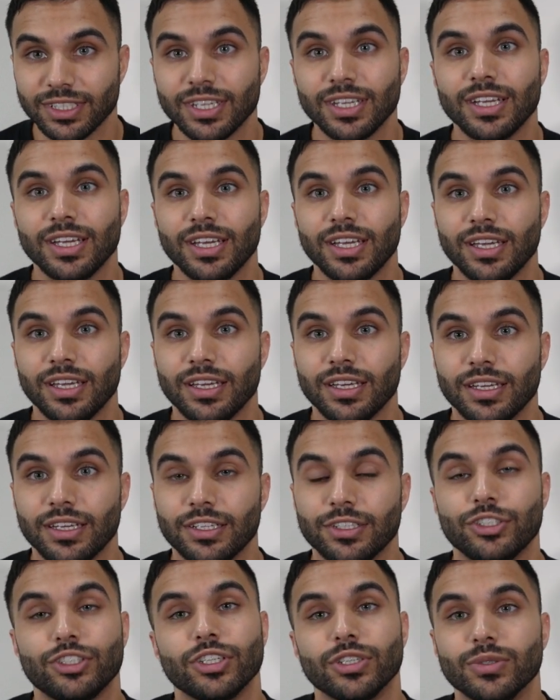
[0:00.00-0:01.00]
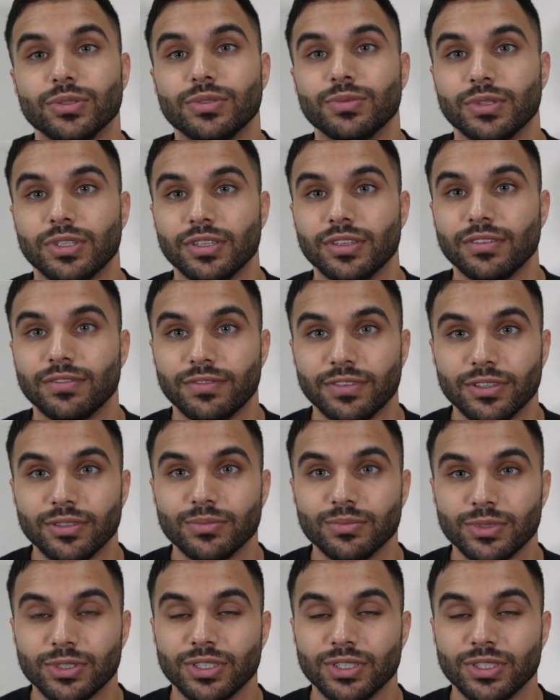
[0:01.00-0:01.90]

it shows within the film.